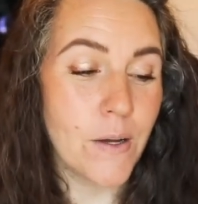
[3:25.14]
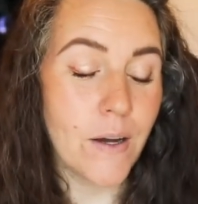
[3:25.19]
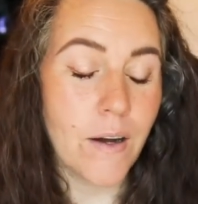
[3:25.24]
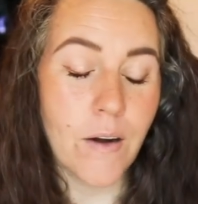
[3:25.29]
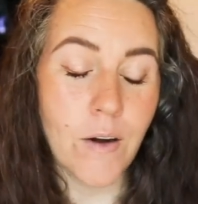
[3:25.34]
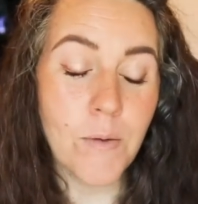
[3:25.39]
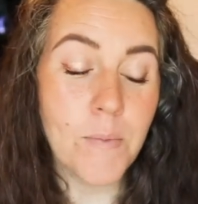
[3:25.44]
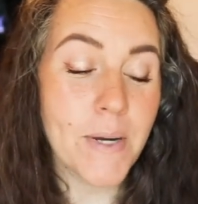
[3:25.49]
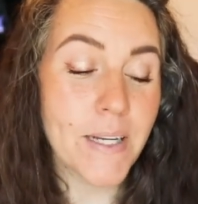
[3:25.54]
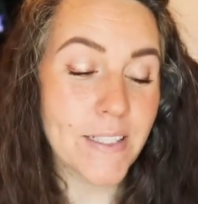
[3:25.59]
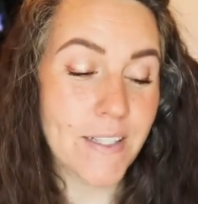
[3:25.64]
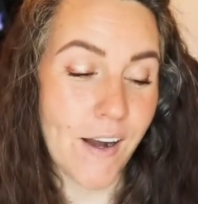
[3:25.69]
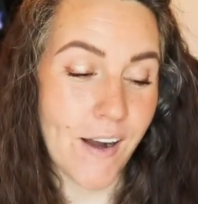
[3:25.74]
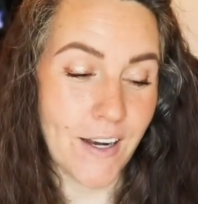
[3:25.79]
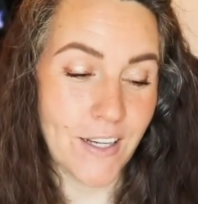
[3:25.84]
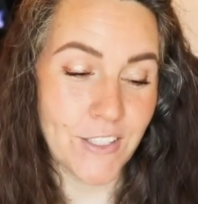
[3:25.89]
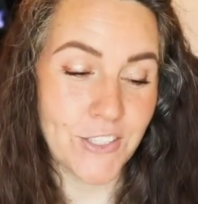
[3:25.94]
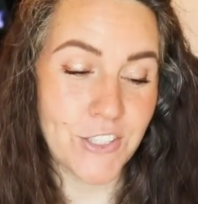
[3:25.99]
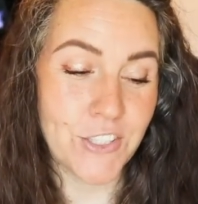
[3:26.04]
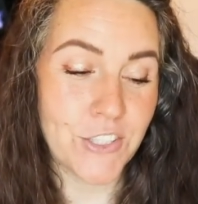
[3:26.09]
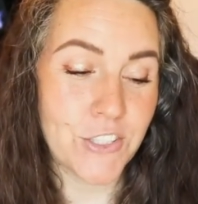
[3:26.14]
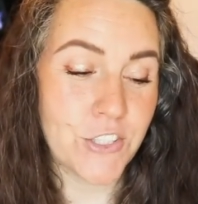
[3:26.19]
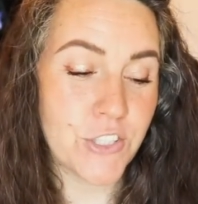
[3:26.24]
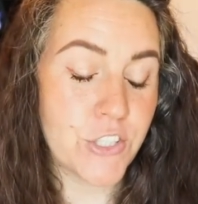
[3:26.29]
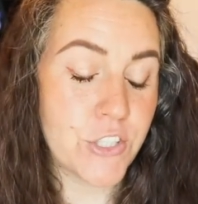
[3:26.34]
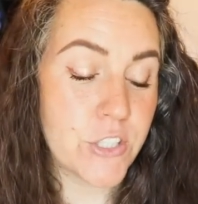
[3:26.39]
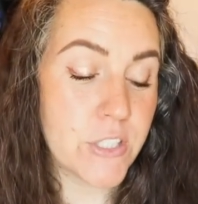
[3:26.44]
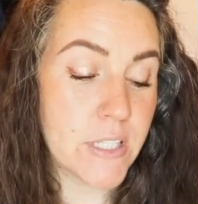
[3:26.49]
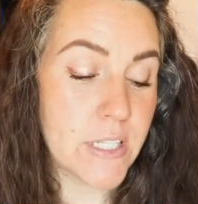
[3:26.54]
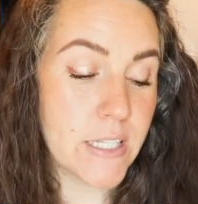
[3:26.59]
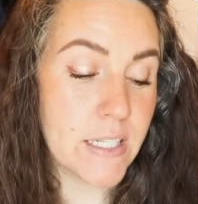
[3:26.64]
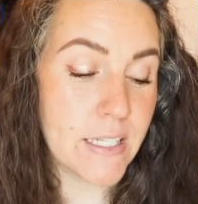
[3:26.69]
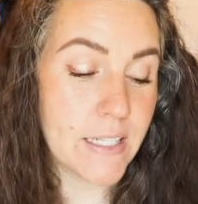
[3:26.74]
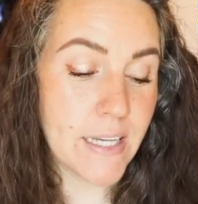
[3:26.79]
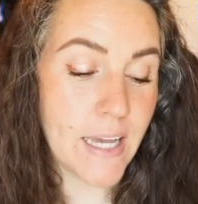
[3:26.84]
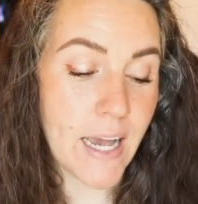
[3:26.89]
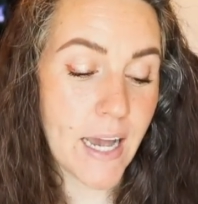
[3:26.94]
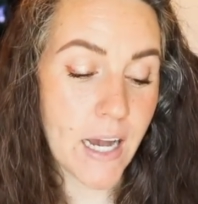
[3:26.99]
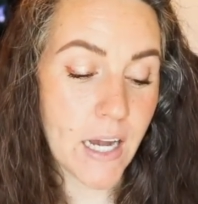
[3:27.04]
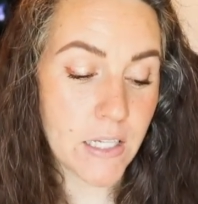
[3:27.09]
Oh my gosh, she
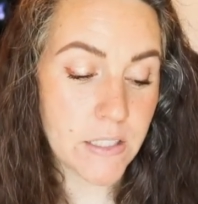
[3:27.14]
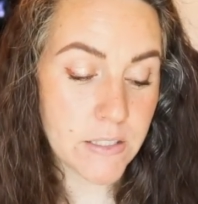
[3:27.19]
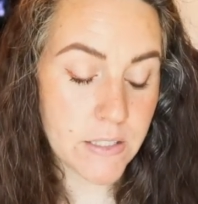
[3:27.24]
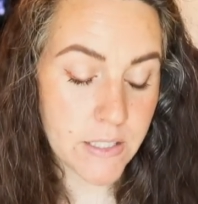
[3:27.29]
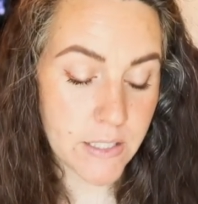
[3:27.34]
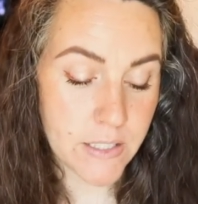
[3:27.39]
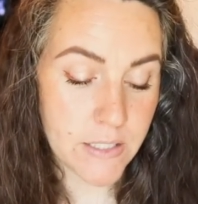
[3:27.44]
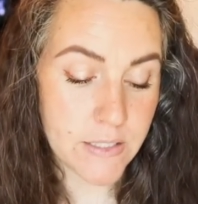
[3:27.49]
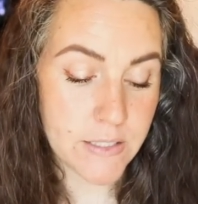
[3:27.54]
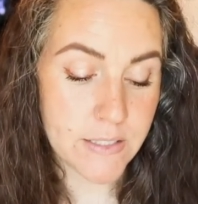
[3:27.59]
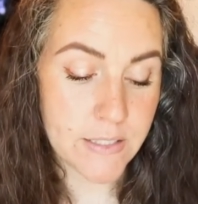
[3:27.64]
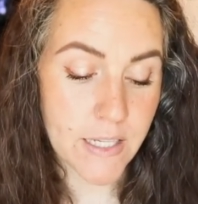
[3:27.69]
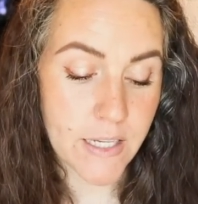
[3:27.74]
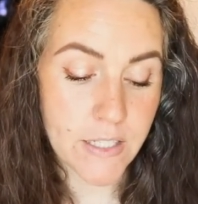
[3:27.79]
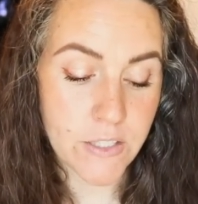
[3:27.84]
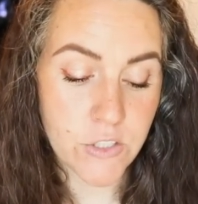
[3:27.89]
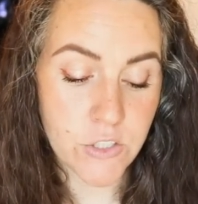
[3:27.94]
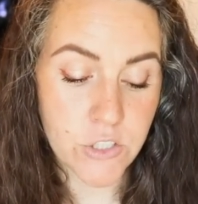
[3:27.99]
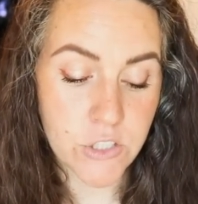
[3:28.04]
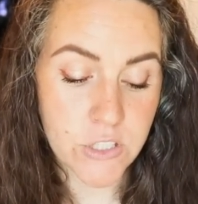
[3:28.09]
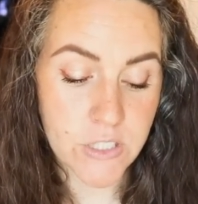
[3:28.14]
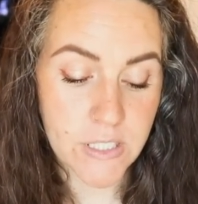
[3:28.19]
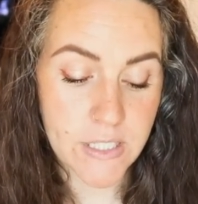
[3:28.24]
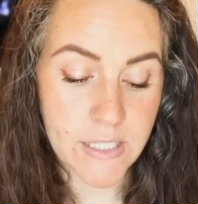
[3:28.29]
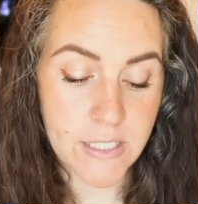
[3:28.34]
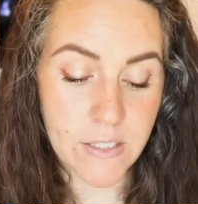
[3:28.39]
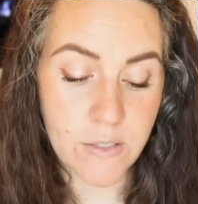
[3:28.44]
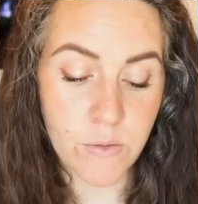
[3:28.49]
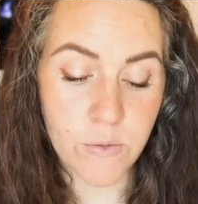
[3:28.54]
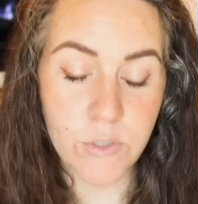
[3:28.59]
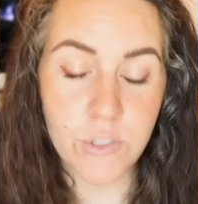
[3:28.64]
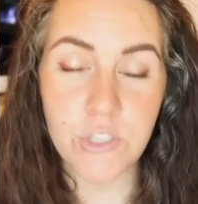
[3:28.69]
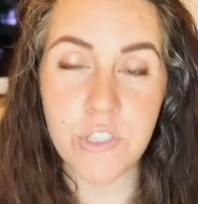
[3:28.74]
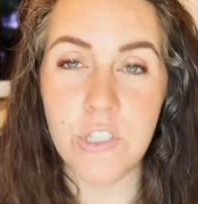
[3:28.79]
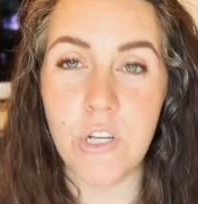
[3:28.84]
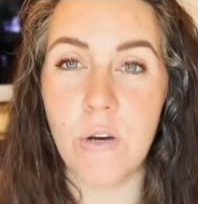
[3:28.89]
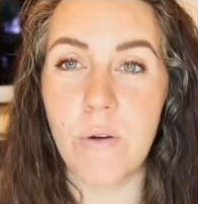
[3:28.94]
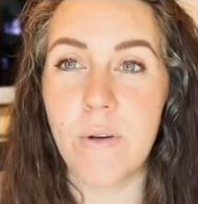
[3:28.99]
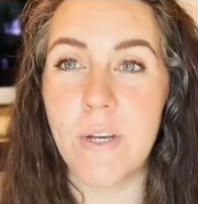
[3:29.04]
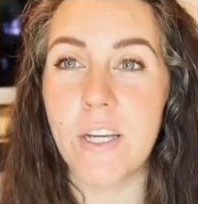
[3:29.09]
had this and she was
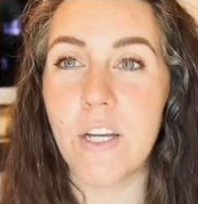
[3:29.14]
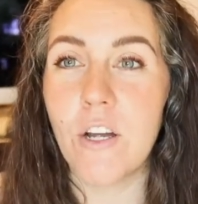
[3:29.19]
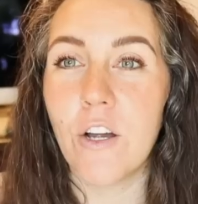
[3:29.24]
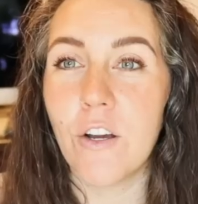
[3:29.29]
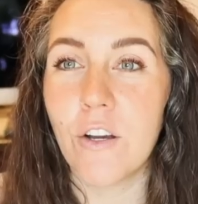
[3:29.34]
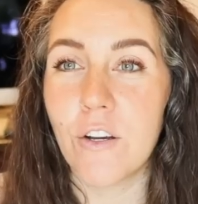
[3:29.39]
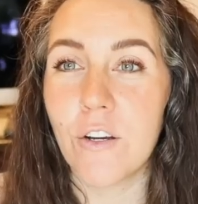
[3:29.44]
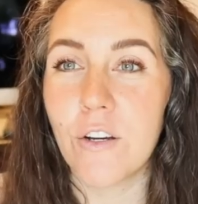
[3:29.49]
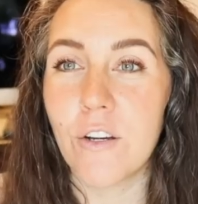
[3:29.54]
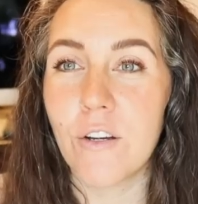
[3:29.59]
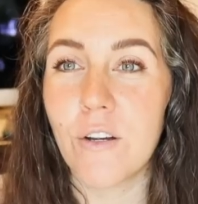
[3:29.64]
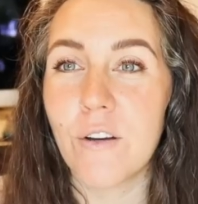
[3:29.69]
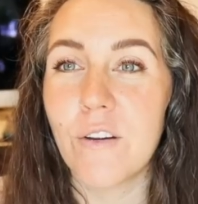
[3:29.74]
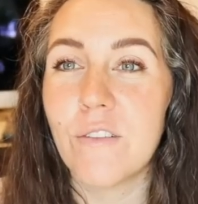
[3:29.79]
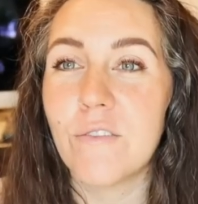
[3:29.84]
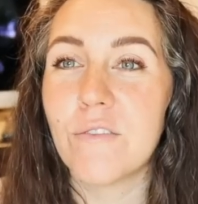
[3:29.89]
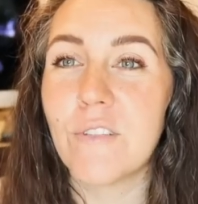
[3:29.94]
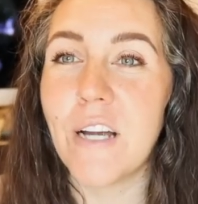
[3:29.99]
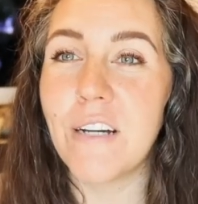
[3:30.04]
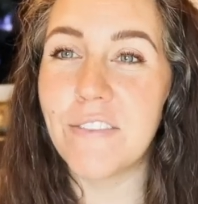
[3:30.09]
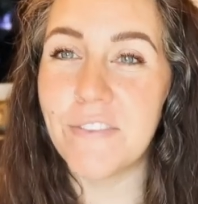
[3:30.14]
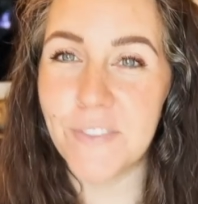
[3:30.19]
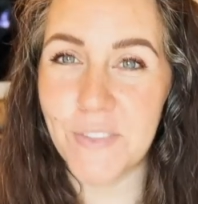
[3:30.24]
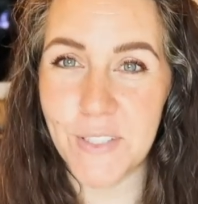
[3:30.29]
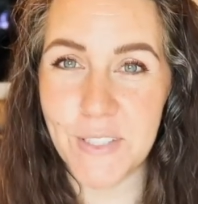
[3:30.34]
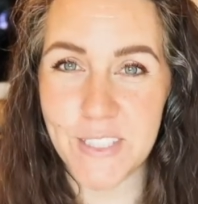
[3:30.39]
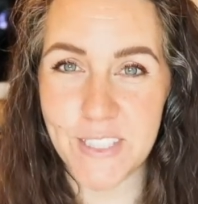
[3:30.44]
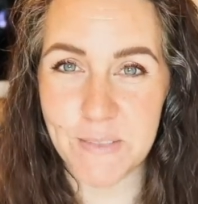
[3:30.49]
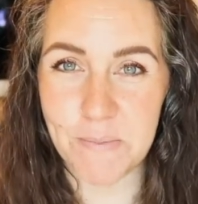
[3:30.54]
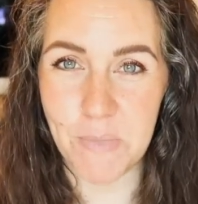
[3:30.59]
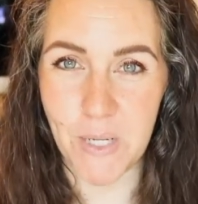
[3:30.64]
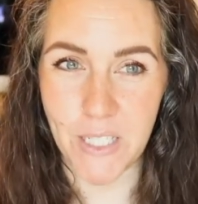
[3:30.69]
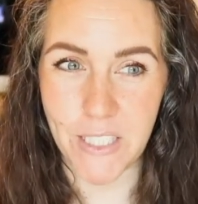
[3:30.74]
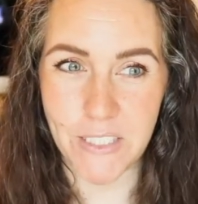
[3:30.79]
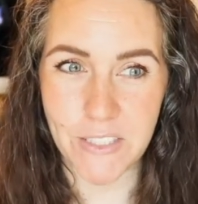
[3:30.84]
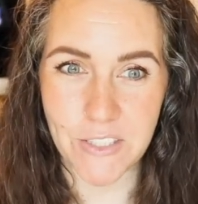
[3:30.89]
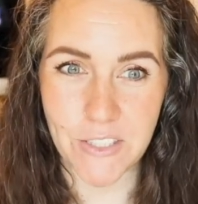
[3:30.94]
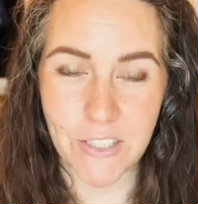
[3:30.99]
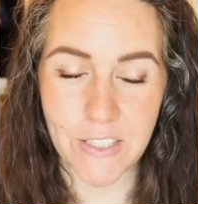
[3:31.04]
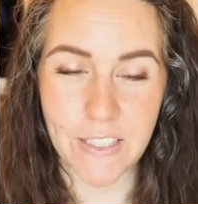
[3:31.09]
showing her reference
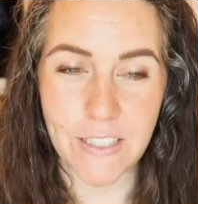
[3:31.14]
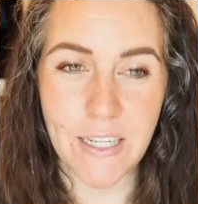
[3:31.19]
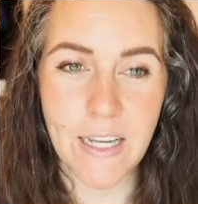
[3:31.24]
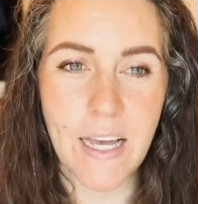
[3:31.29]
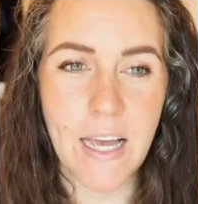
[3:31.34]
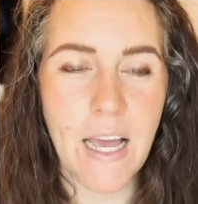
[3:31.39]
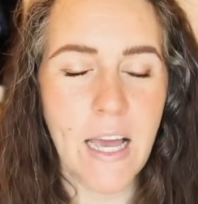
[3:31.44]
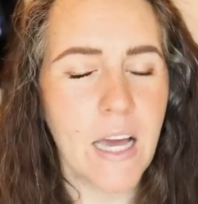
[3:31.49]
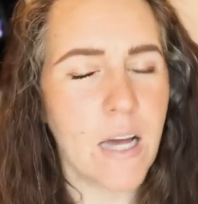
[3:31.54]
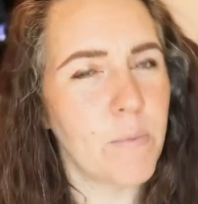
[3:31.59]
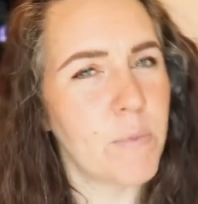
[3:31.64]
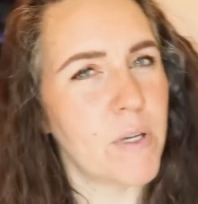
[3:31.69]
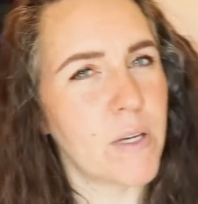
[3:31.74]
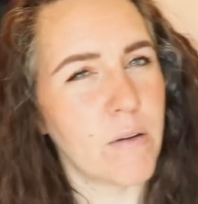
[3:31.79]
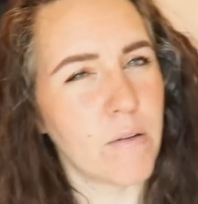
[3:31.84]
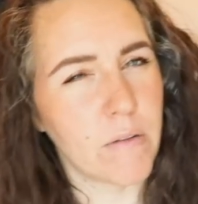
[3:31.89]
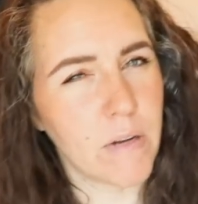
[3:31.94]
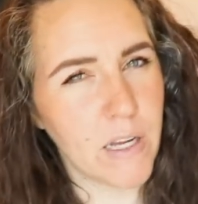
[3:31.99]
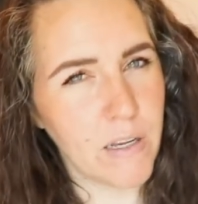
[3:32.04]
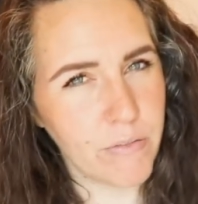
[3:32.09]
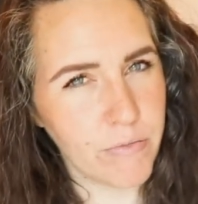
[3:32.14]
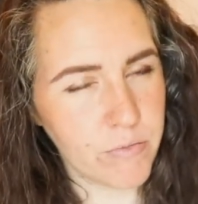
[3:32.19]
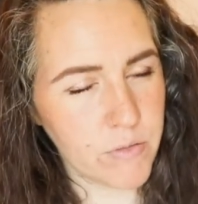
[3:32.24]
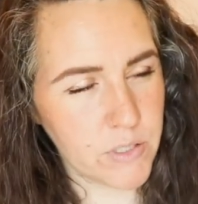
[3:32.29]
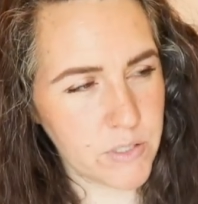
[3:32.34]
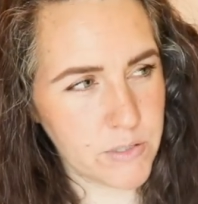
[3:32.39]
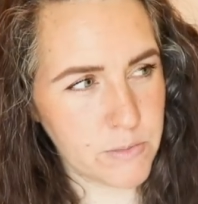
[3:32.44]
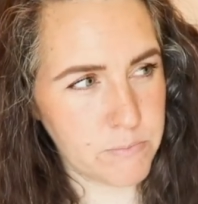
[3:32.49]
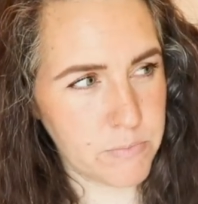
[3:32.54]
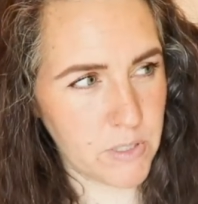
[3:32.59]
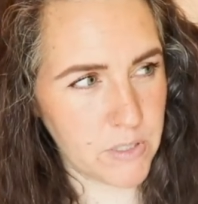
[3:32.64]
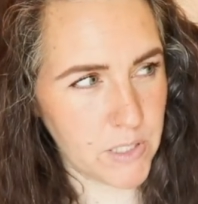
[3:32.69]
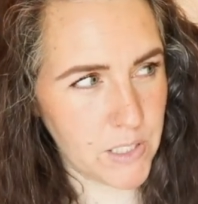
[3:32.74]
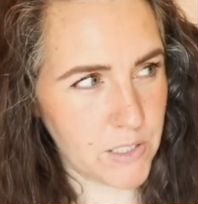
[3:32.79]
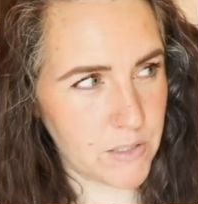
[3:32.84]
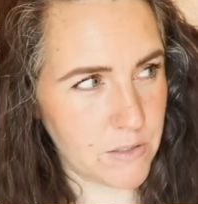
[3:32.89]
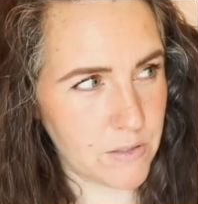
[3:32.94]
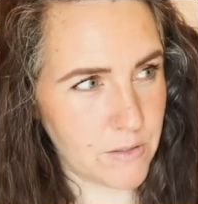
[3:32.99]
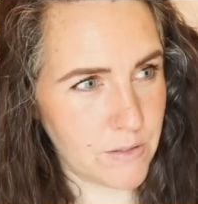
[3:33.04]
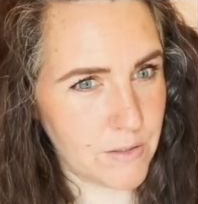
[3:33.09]
binder. My reference
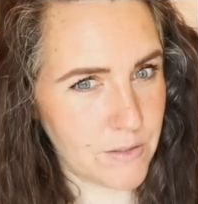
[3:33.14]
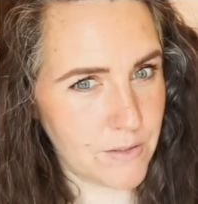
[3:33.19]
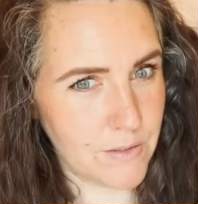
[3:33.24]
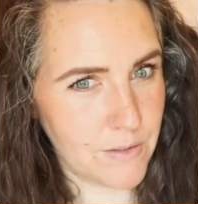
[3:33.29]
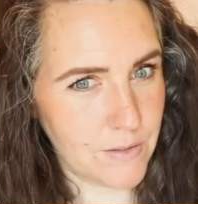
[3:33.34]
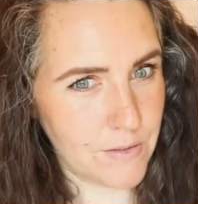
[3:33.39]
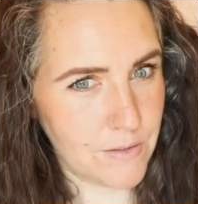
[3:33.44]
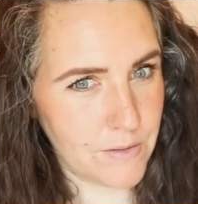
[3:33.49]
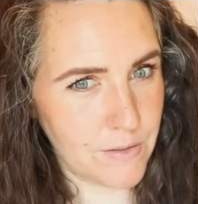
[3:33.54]
binder?